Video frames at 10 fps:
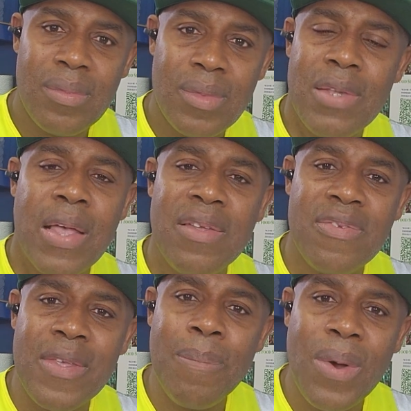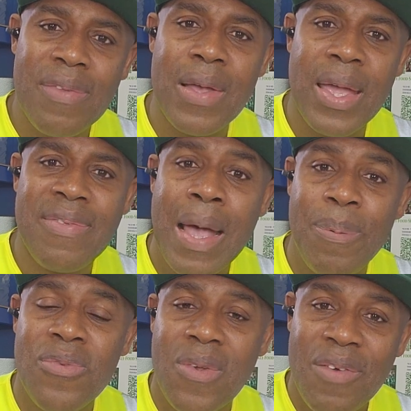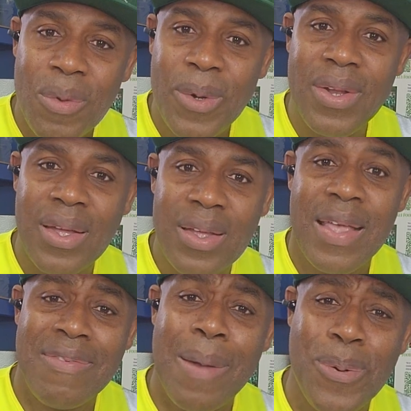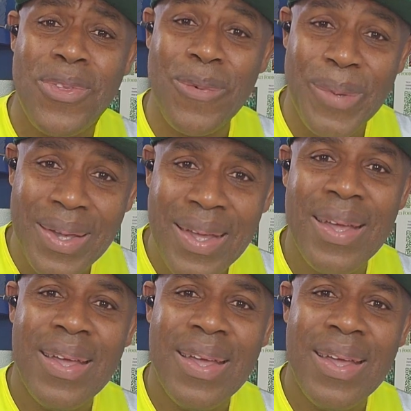It's as simple as that. It happens to everybody. It has happened to me,